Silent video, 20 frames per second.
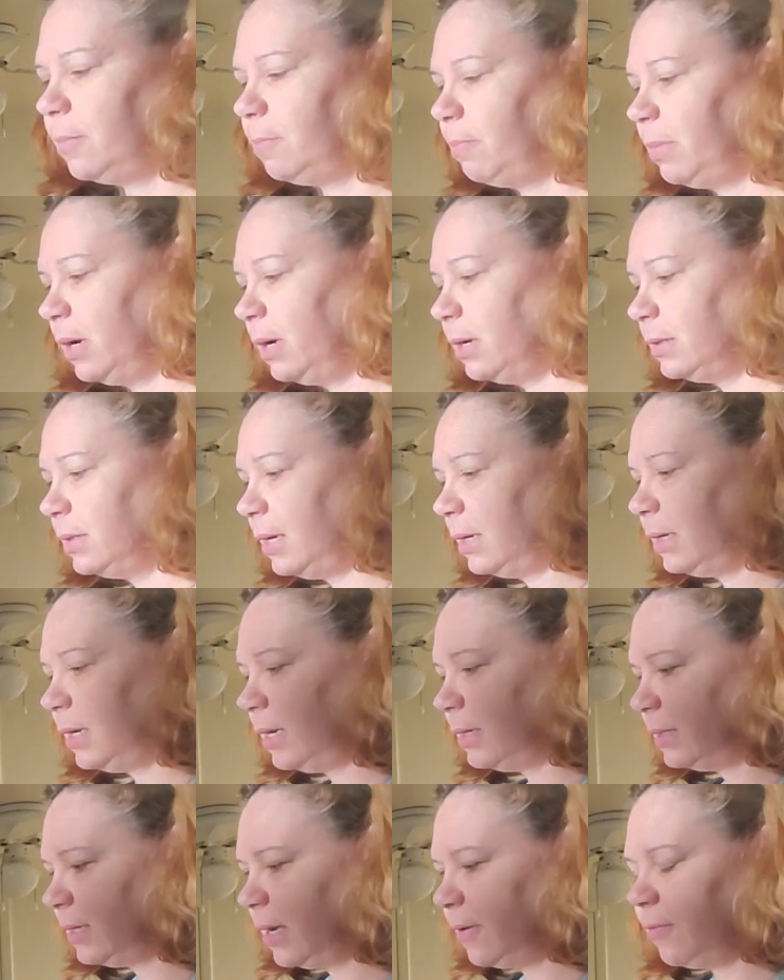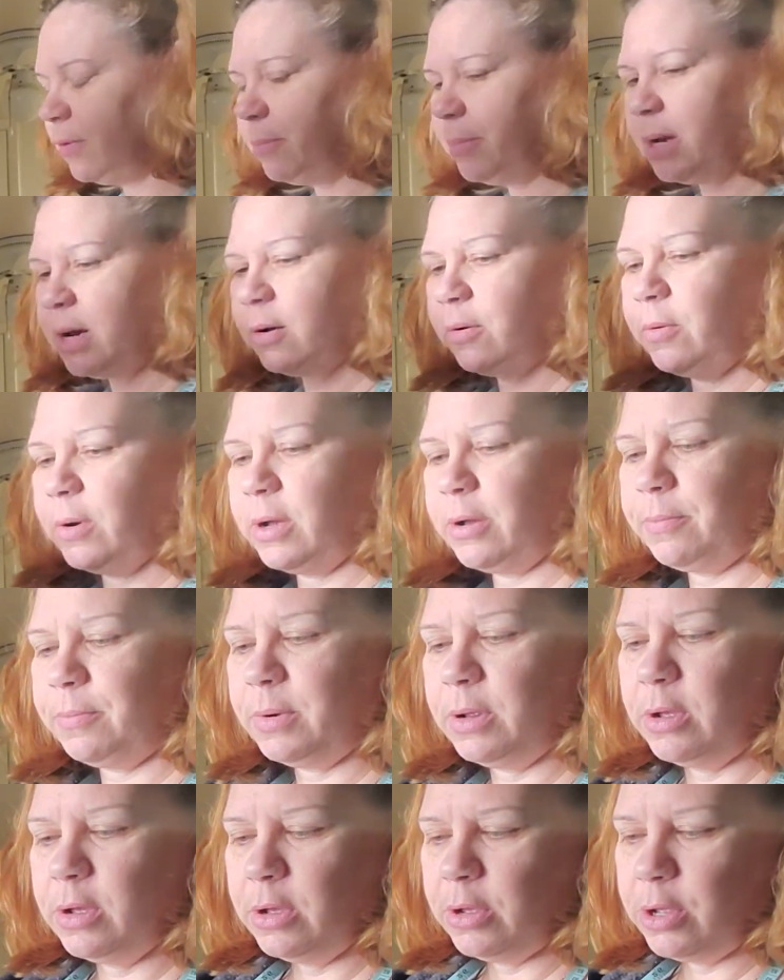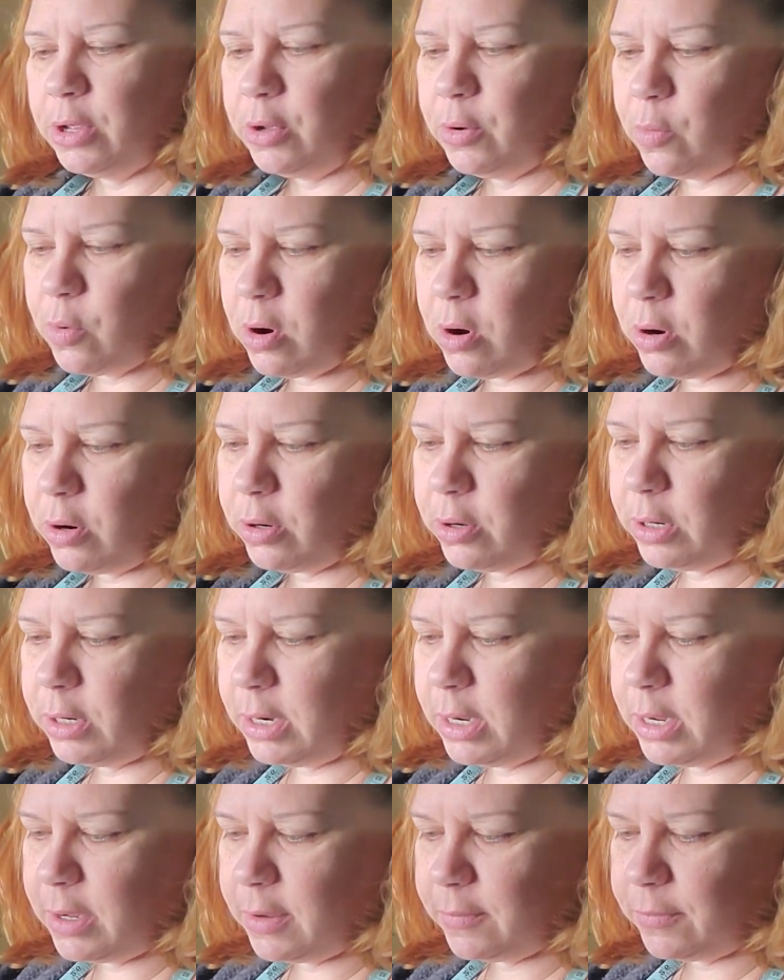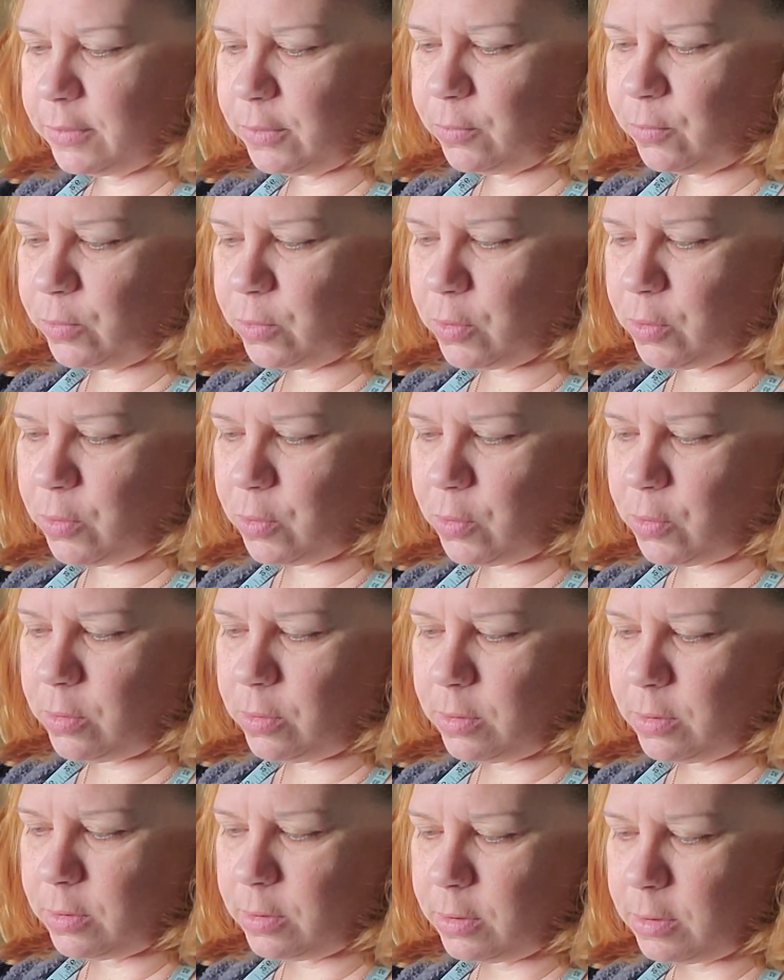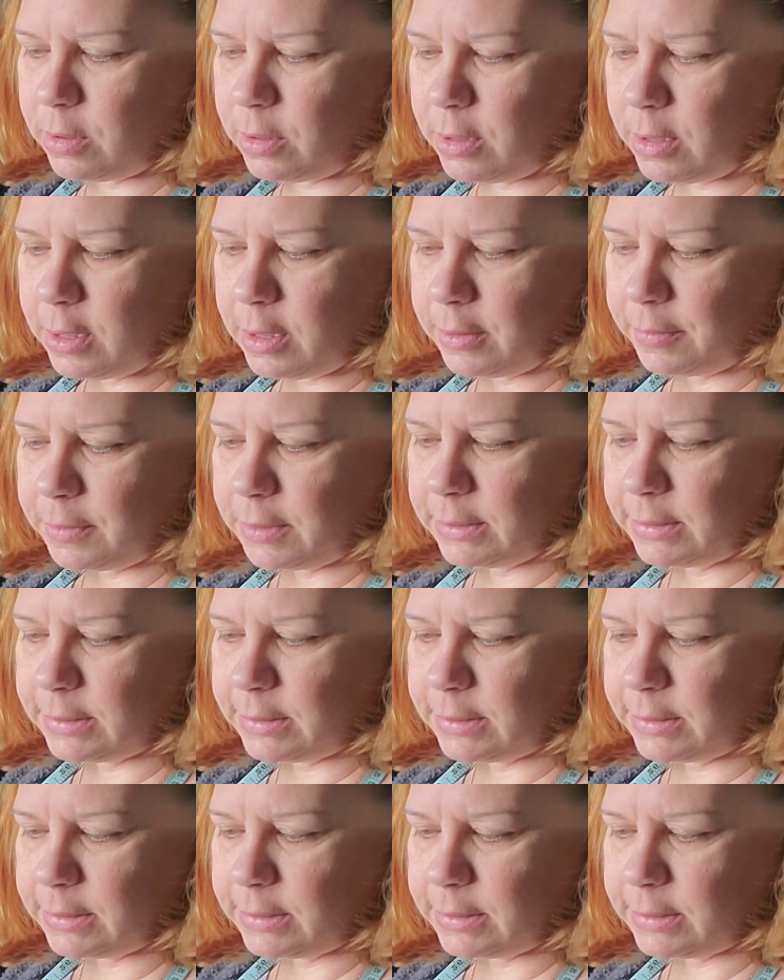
because it does have a background, you are going to have to roll the